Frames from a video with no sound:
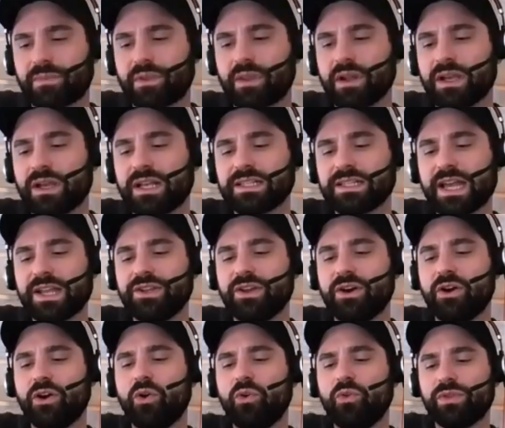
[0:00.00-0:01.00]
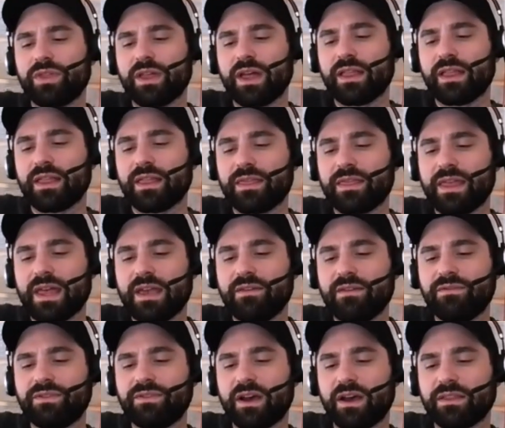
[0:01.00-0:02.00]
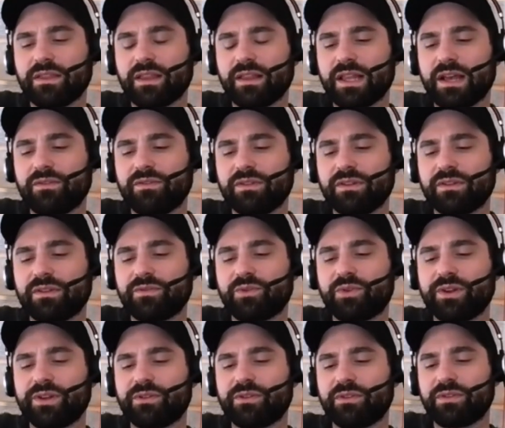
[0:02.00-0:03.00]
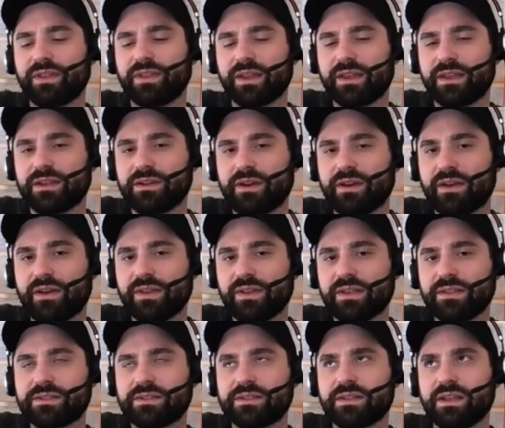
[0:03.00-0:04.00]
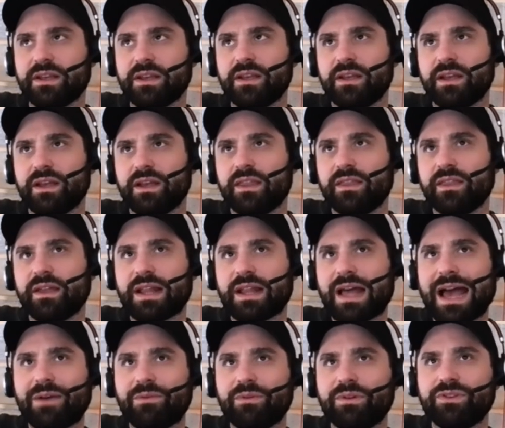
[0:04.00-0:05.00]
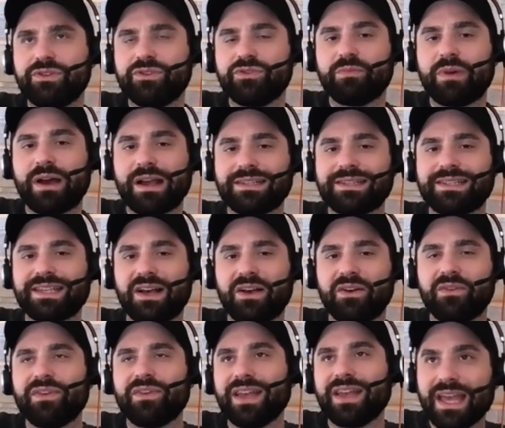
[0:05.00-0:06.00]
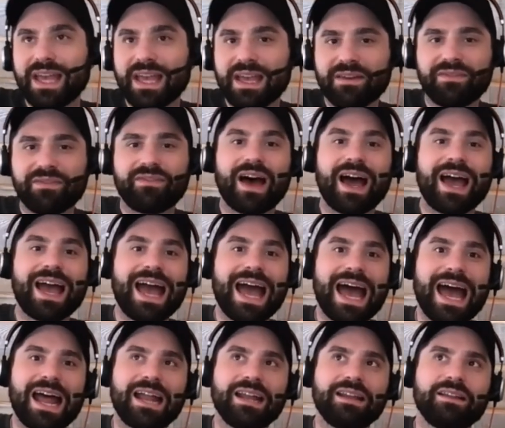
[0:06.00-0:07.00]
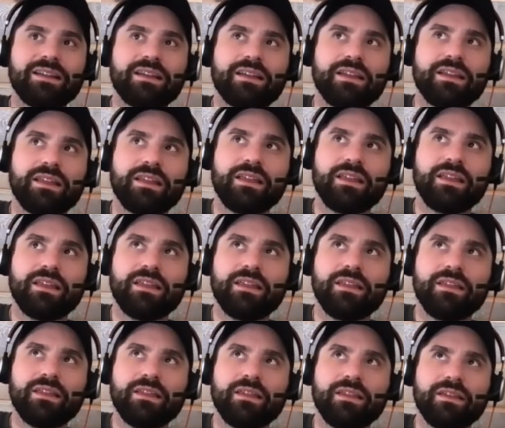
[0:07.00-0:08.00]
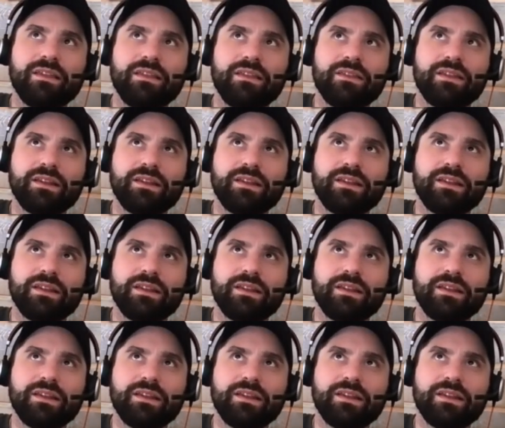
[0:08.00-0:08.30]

because I know that they've done the level of critical thinking around this that I would do myself if I had the